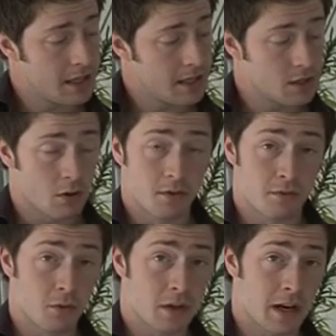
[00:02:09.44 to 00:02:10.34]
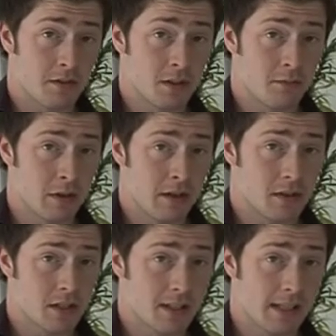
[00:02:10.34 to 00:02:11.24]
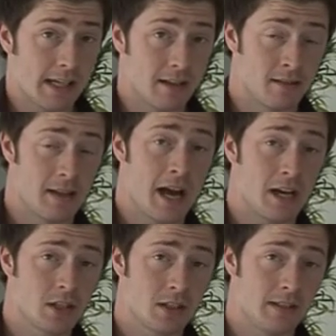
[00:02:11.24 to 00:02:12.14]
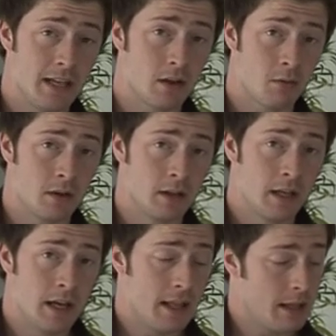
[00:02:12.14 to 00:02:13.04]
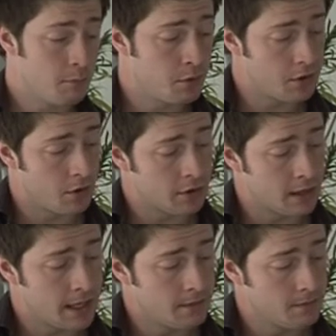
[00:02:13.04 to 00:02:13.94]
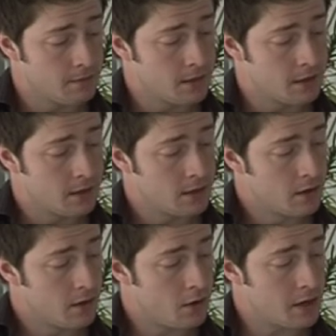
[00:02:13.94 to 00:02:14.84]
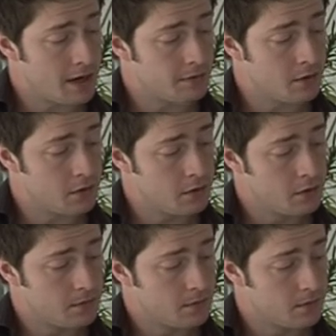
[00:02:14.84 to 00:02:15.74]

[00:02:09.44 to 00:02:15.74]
that lists all the photographs that you've previously taken. To actually take one and then put it online, all you have to do,